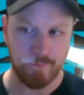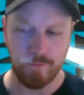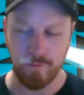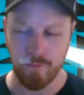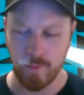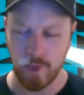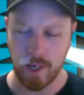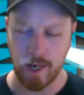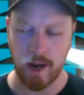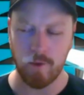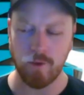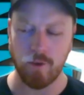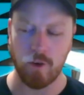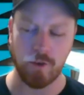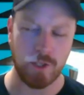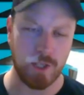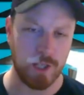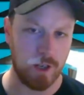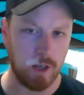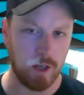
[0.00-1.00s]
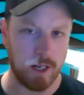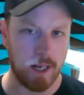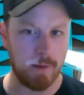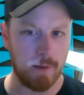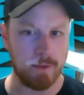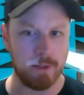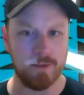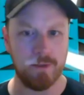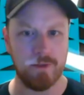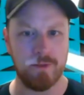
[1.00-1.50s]
yeah, we've obviously got a
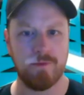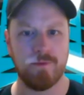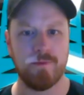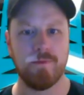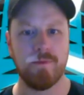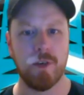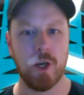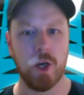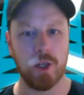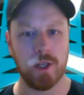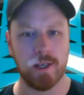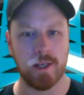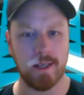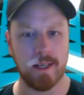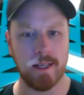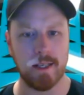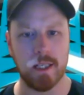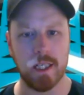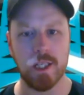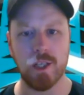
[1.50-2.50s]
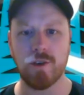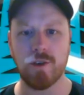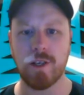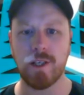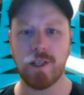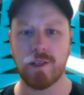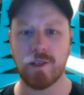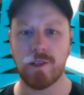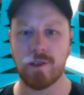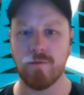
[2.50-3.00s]
couple of early season
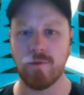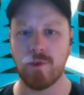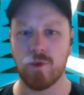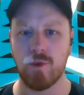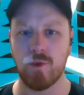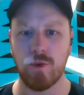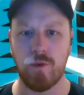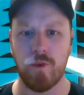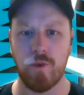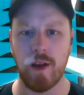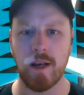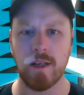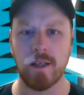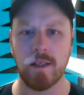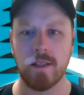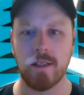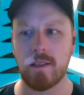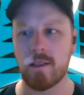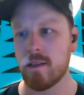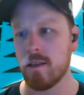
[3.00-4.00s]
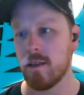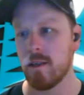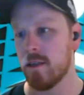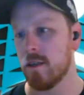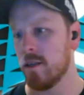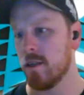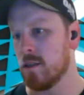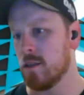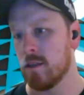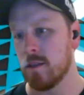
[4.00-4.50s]
injuries to some tall defenders.
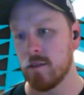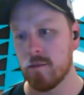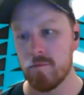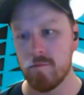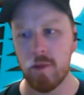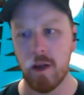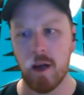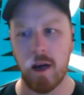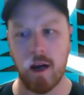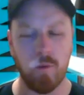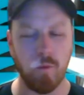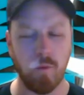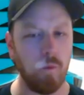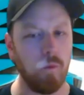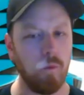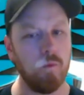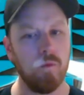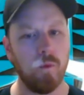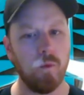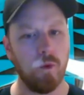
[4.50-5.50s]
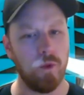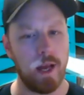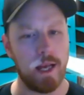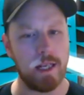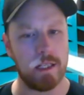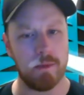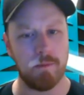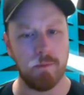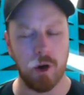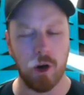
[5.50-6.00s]
Will that
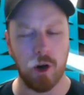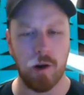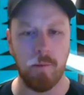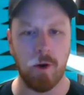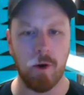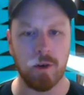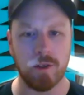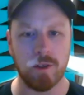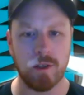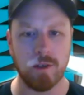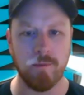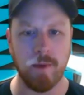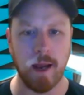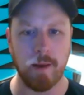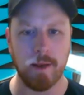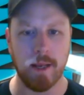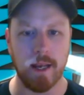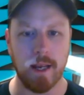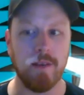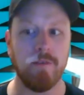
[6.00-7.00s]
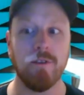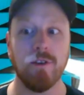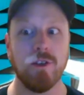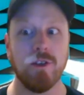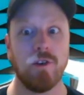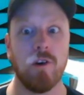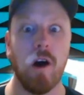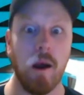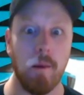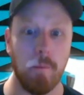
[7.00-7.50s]
spur him on to maybe even
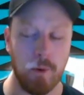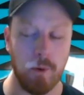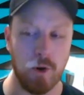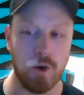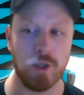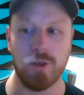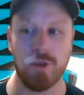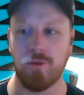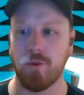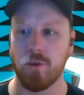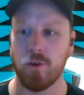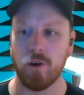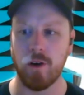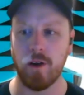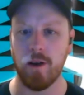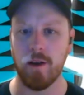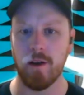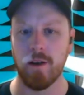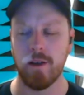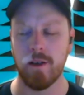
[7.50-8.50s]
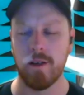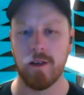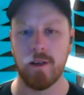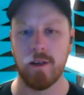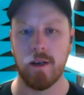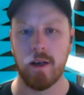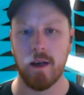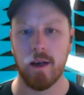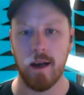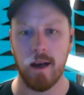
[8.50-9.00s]
try and push for
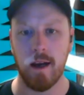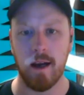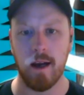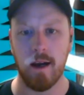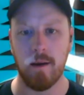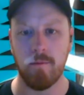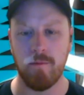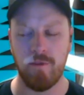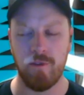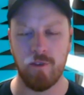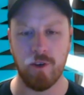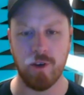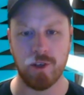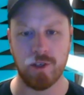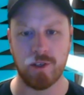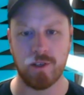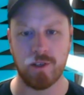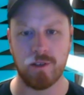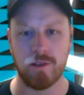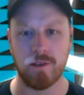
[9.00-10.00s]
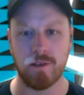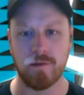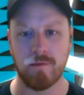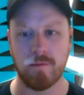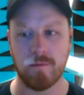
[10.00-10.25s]
a first